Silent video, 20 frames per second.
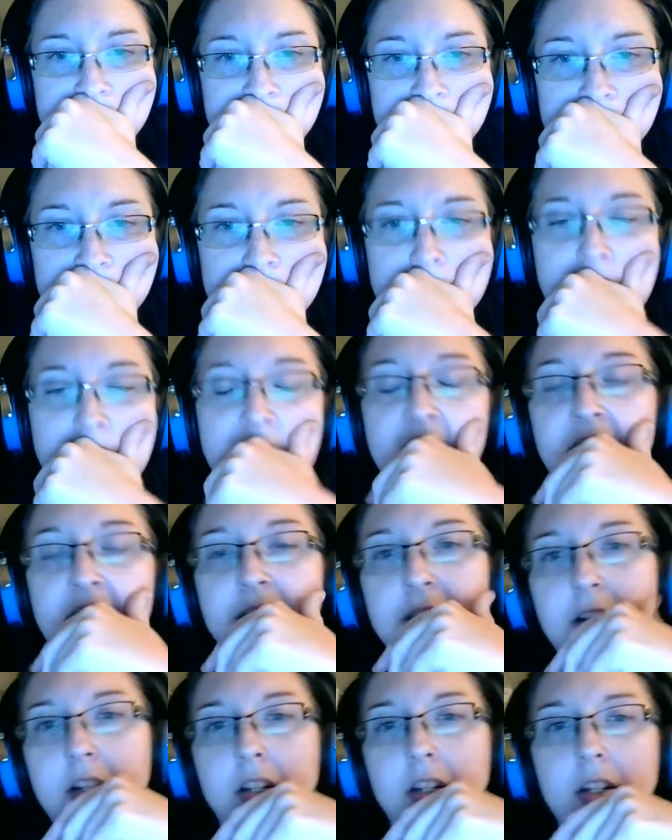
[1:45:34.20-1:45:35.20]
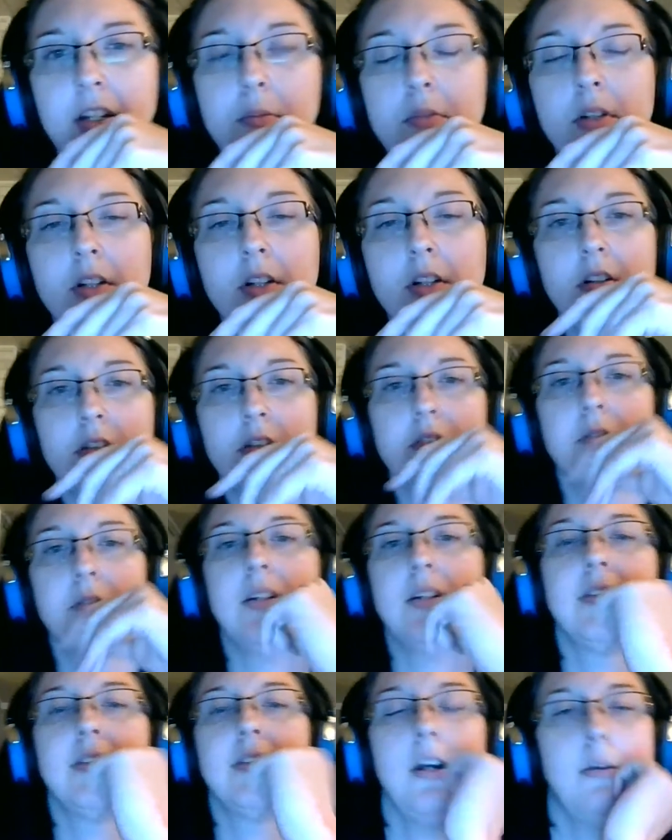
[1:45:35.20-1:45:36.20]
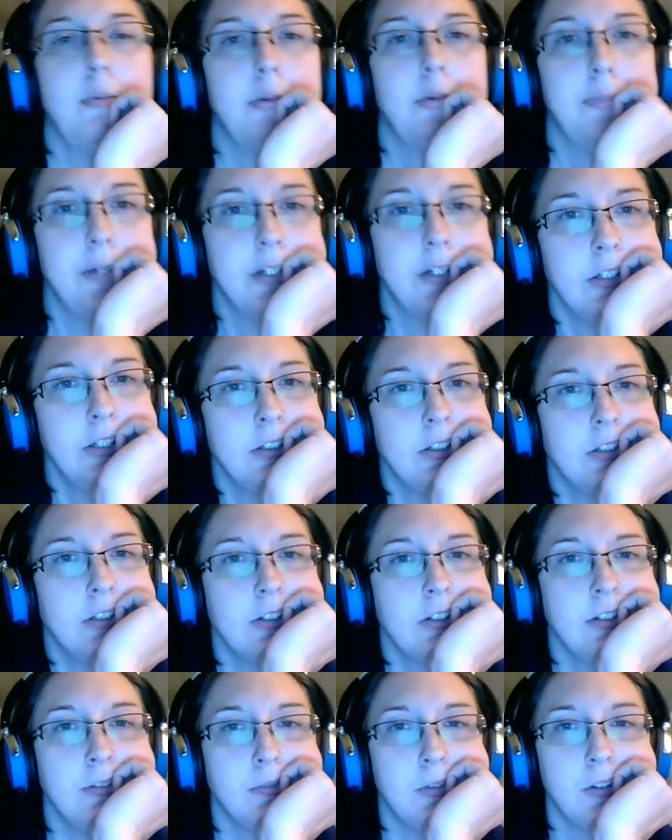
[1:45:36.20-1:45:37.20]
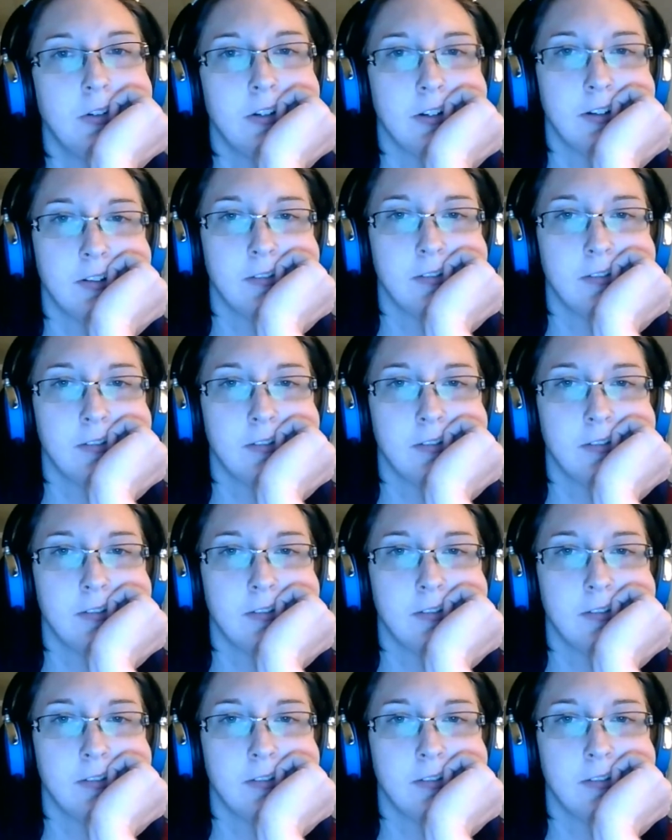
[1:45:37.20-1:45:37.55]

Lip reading: If I can keep clicking on the right tab, I might get shit done, won't I?